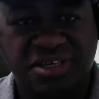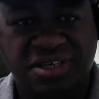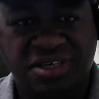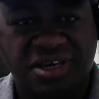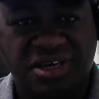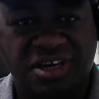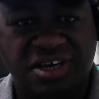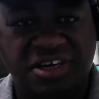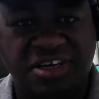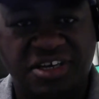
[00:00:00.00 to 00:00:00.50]

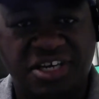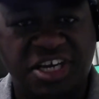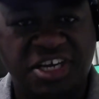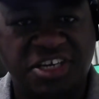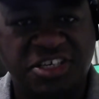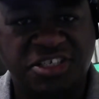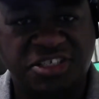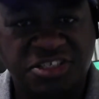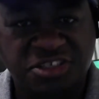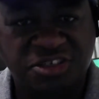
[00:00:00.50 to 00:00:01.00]

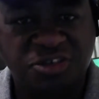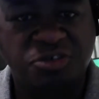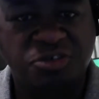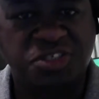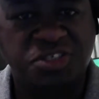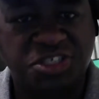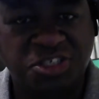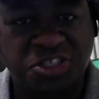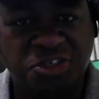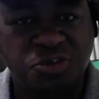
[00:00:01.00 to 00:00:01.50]
There is no
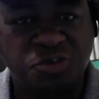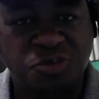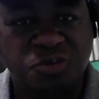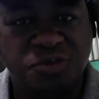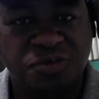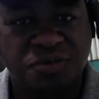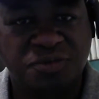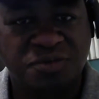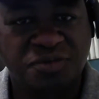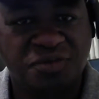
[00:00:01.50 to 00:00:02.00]

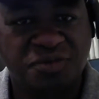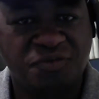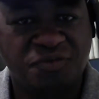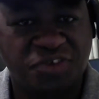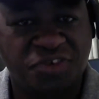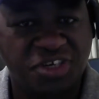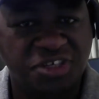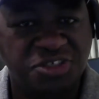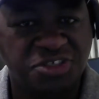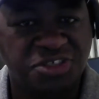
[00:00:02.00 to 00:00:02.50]
excuse
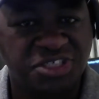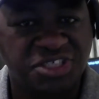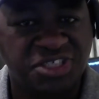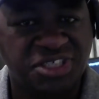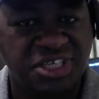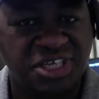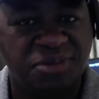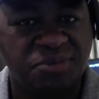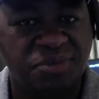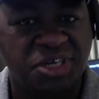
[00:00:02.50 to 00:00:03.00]
for losing this
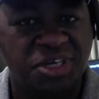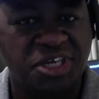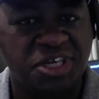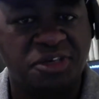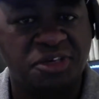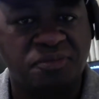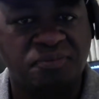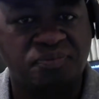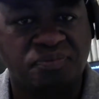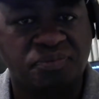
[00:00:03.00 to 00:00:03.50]
damn
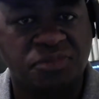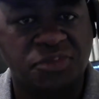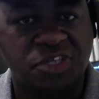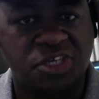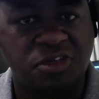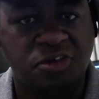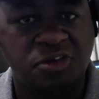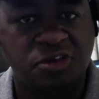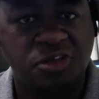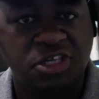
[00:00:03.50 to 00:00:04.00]
game.
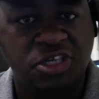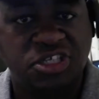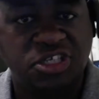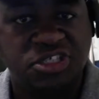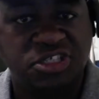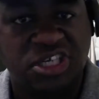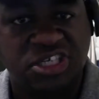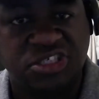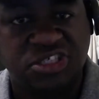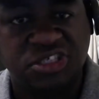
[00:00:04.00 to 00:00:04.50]
And here it
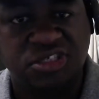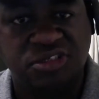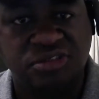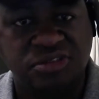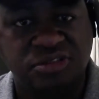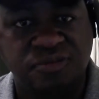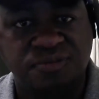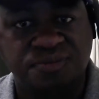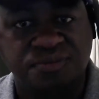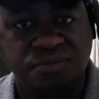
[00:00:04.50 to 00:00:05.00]
is. Our
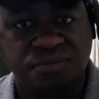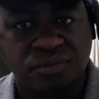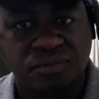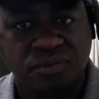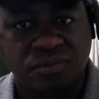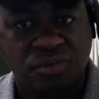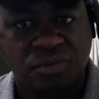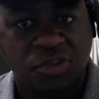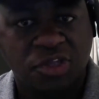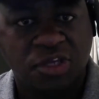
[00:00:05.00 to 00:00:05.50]
season
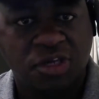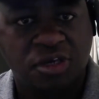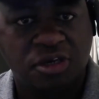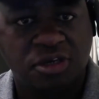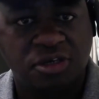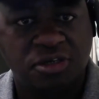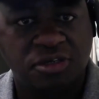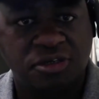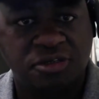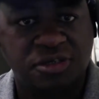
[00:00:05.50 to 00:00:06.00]

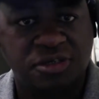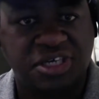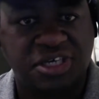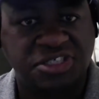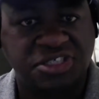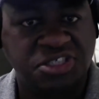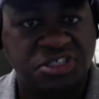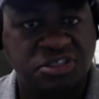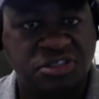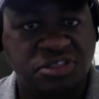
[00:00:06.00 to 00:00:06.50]

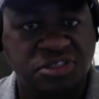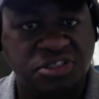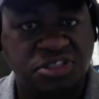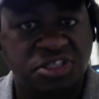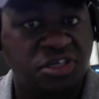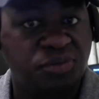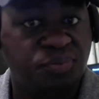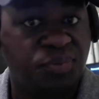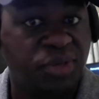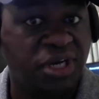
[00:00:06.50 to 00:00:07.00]
is
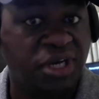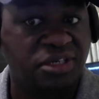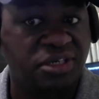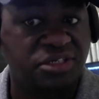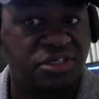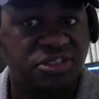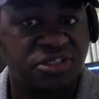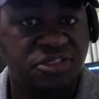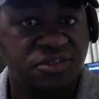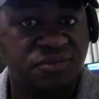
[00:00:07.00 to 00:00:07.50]
in the
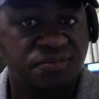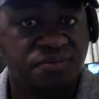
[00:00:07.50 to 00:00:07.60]
balance.